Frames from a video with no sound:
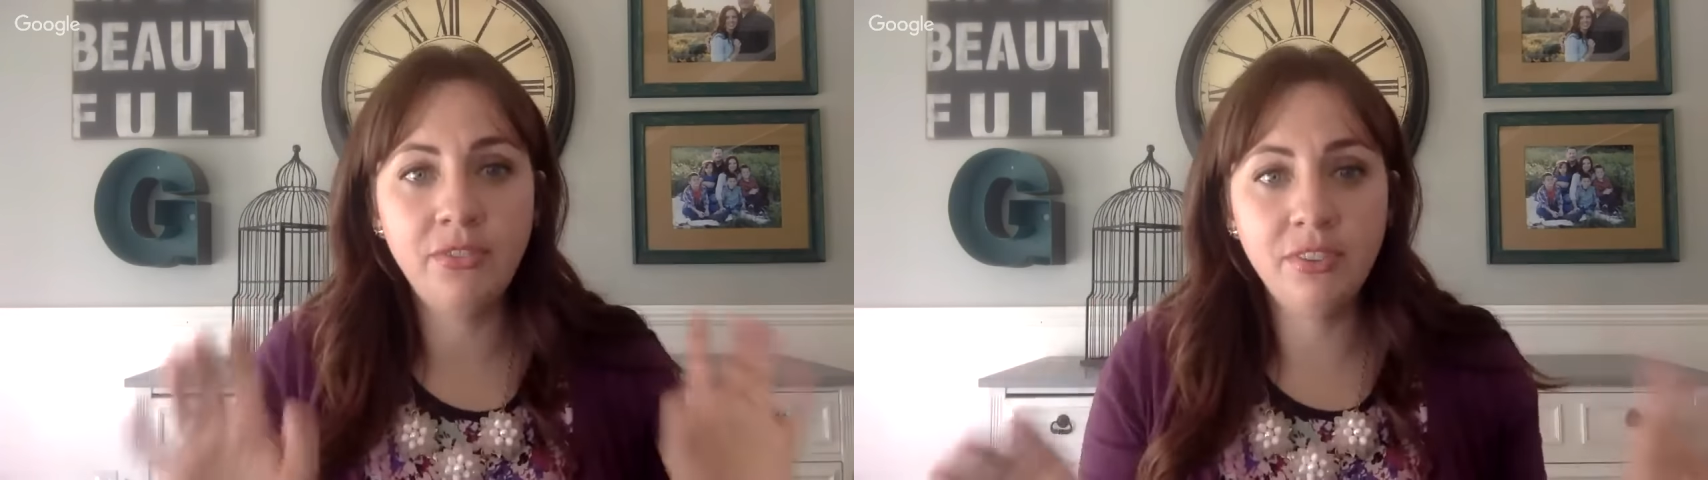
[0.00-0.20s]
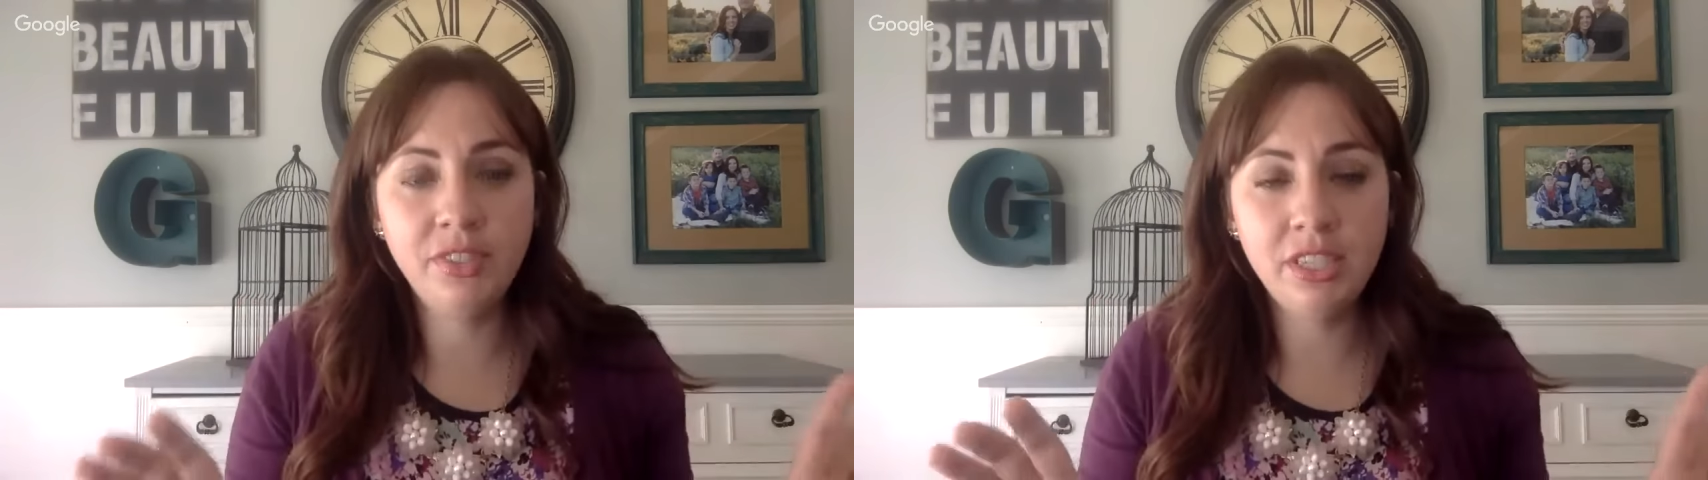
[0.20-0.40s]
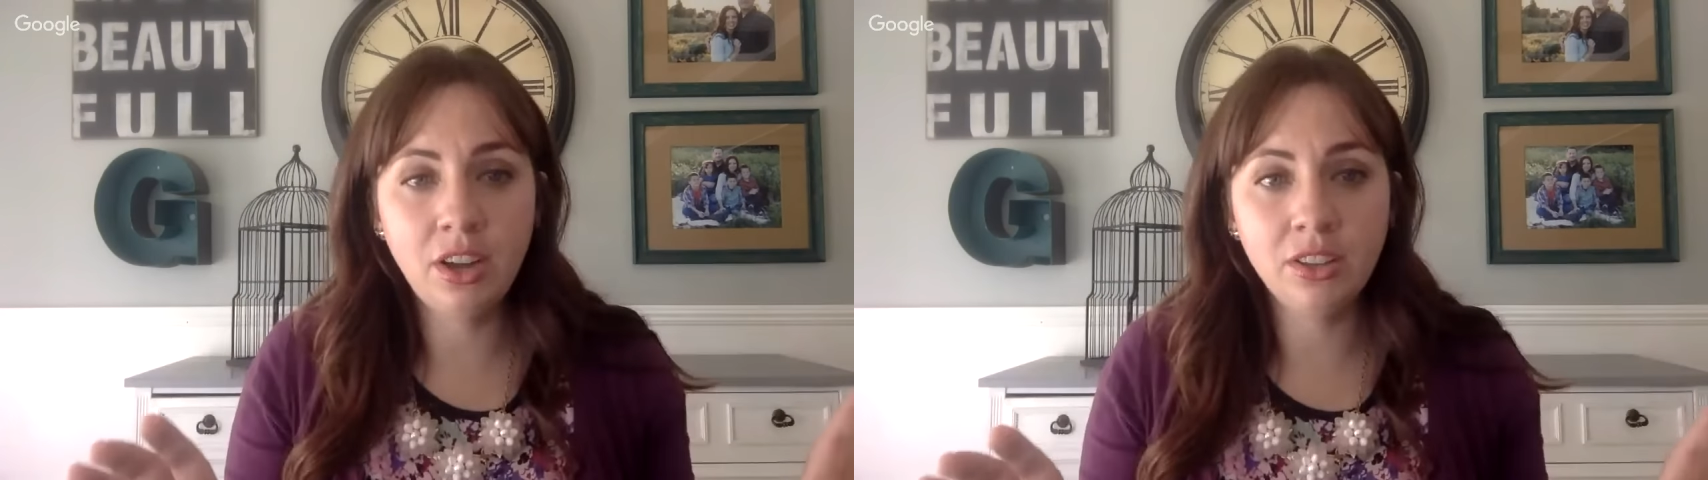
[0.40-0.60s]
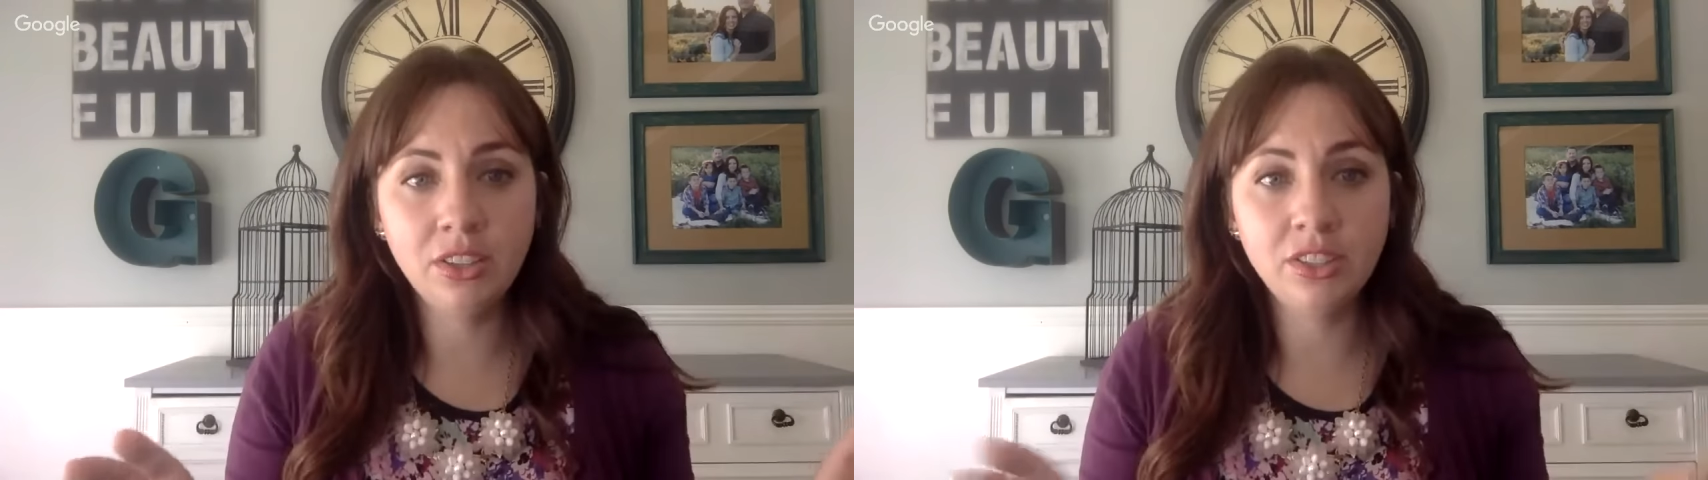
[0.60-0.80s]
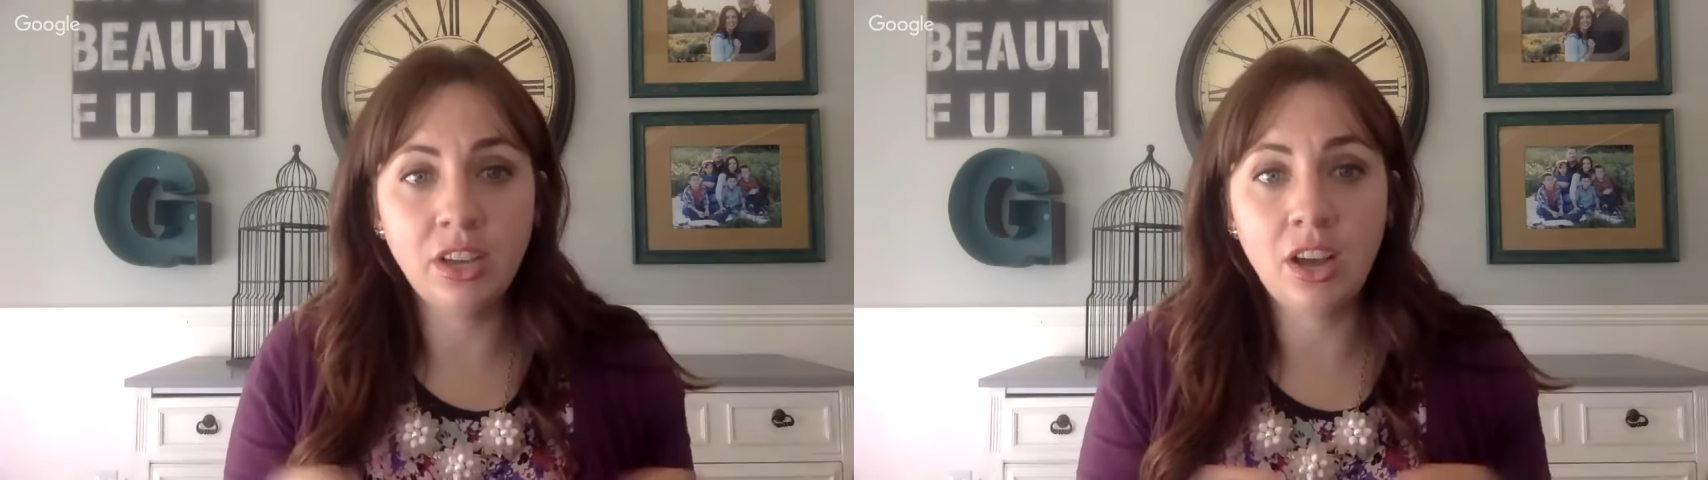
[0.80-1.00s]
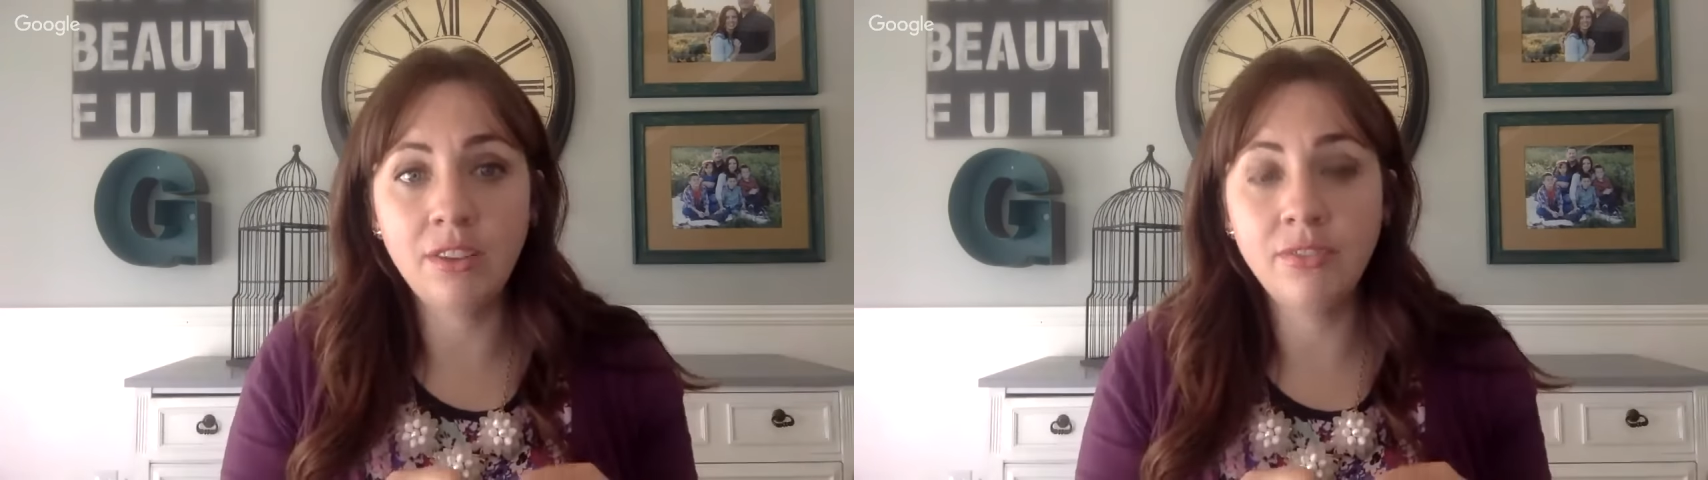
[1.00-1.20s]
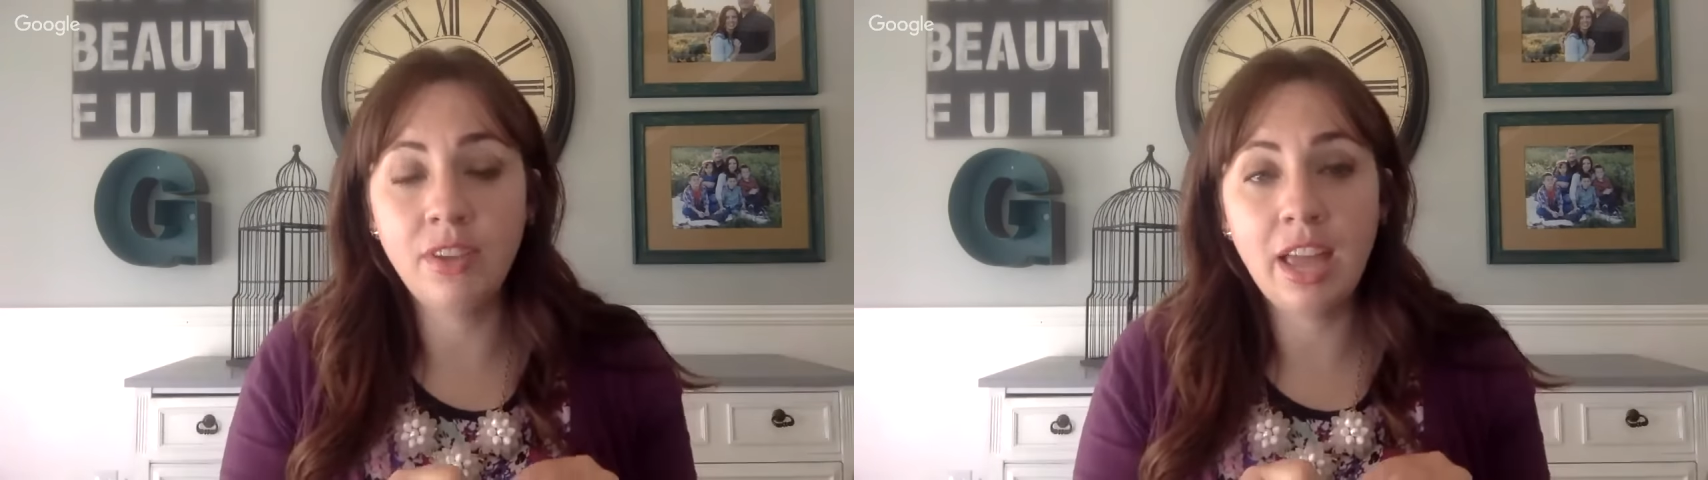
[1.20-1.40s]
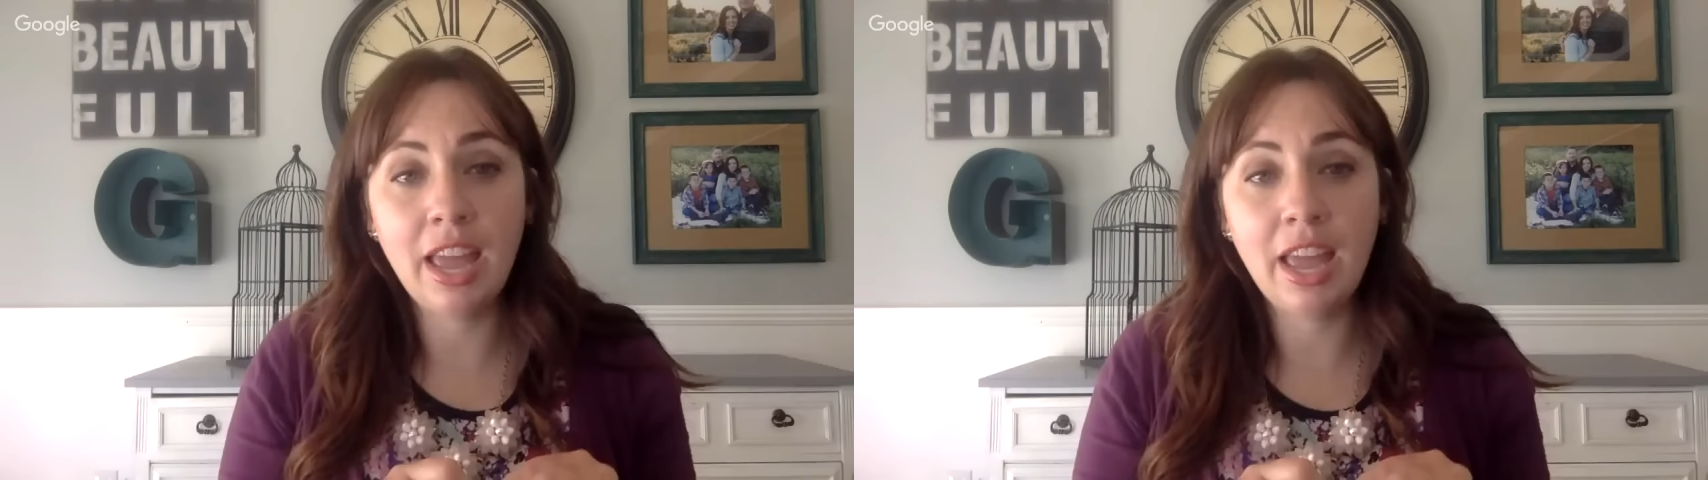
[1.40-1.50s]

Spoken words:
$50 off